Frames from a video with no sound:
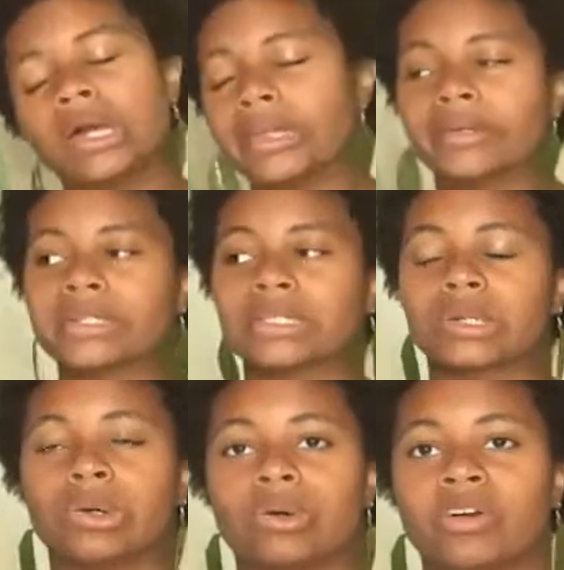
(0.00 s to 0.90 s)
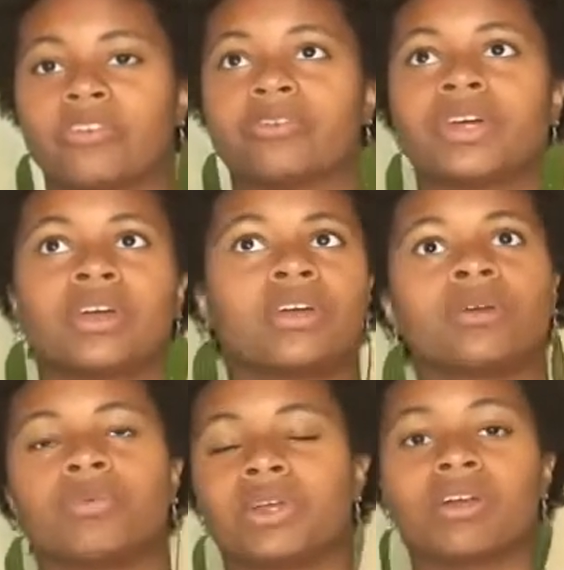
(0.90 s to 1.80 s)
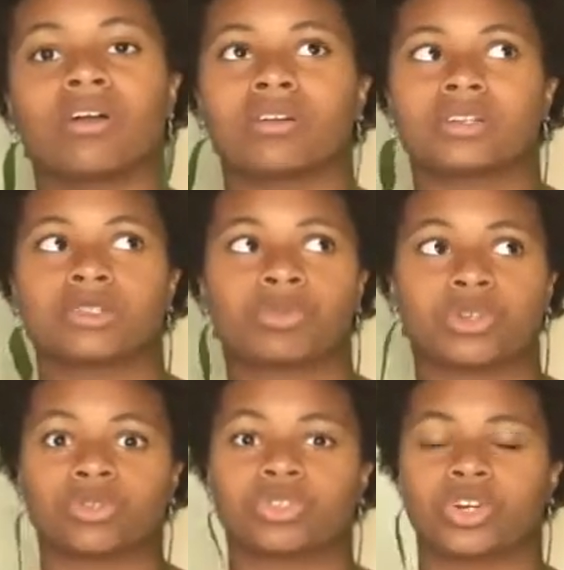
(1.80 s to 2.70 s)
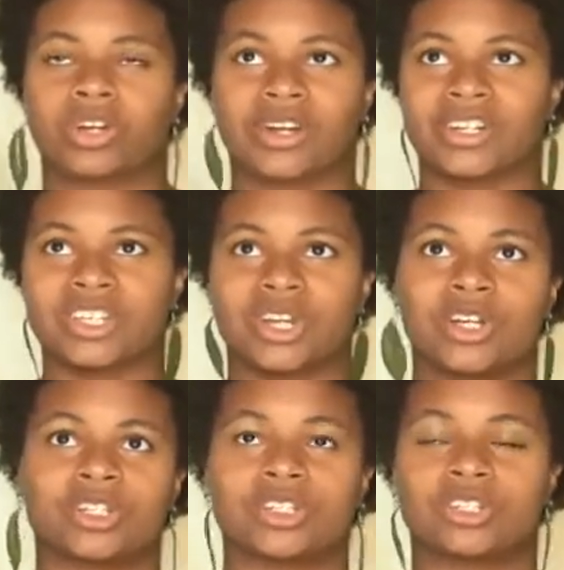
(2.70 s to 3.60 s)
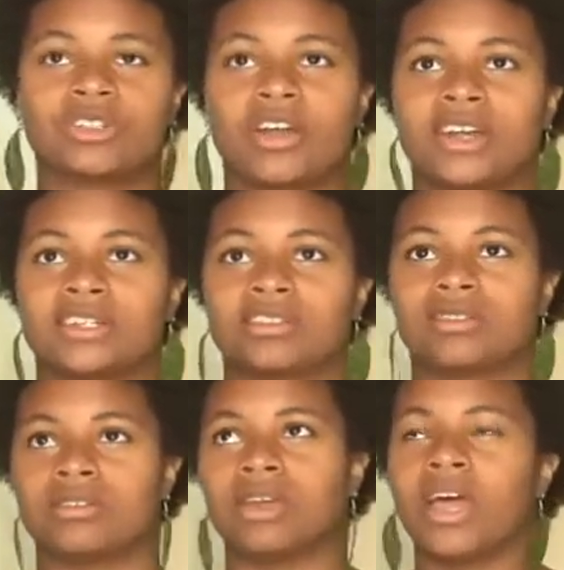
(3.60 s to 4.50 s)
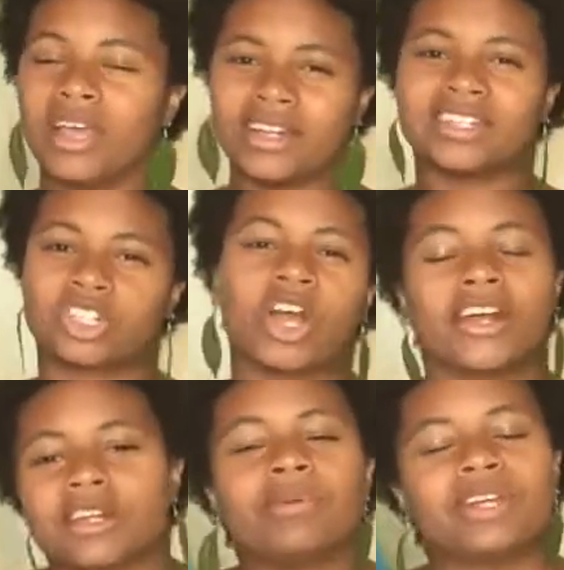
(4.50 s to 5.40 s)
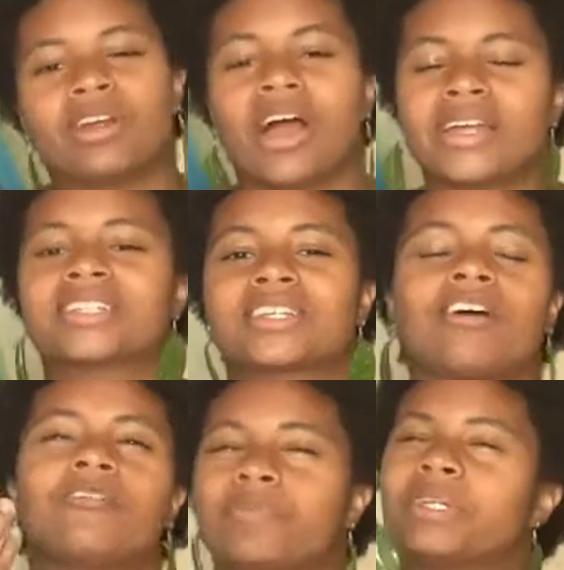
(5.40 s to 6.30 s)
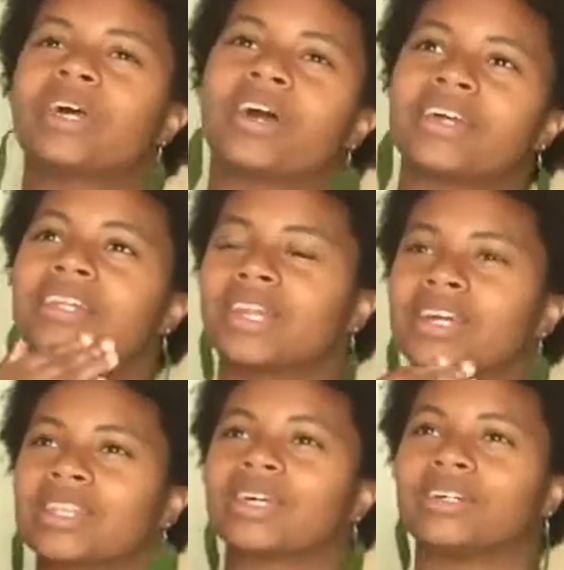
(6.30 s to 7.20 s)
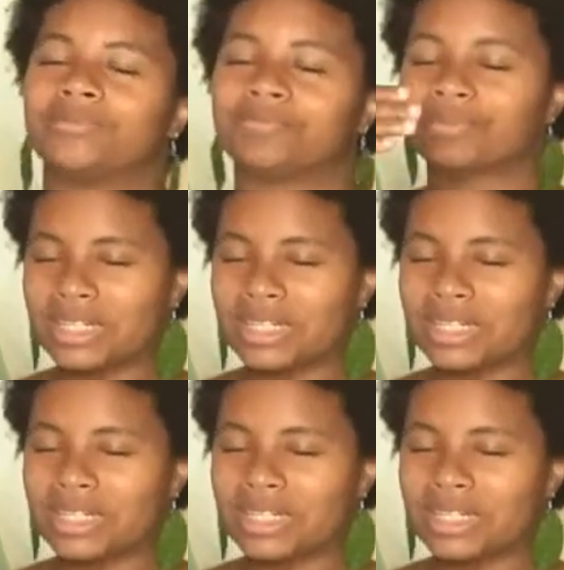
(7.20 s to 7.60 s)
There is a goal of being on a spiritual journey, and it's not just trying to be your highest self, but not in the